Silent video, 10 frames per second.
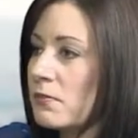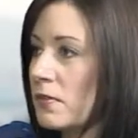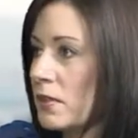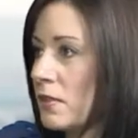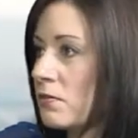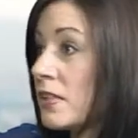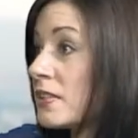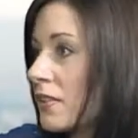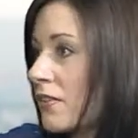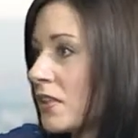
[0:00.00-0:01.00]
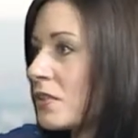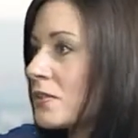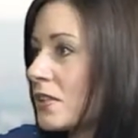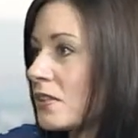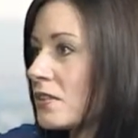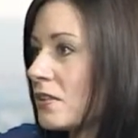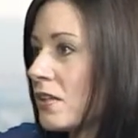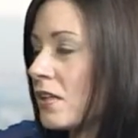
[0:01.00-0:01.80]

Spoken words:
of increasing that usage,